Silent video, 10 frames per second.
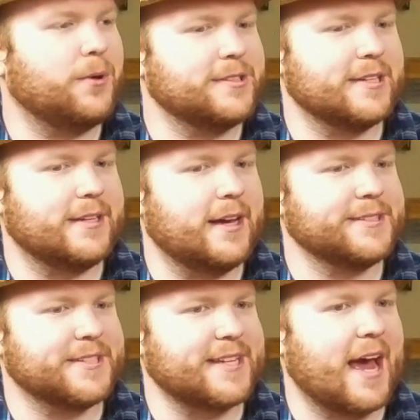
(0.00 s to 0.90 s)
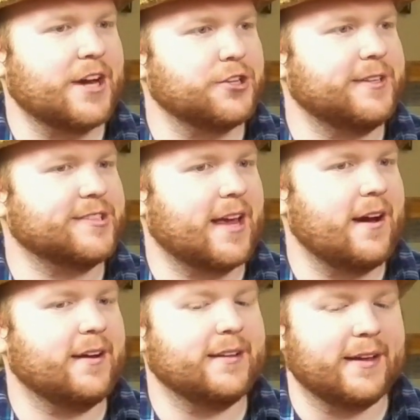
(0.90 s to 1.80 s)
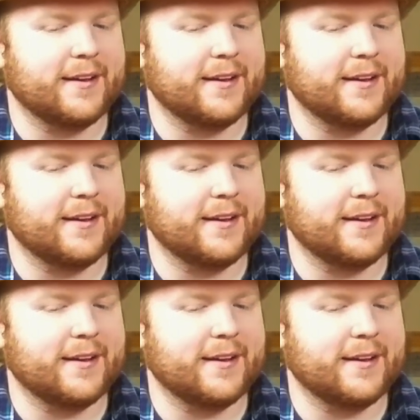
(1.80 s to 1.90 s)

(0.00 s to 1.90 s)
And then once it does, it's actually scary.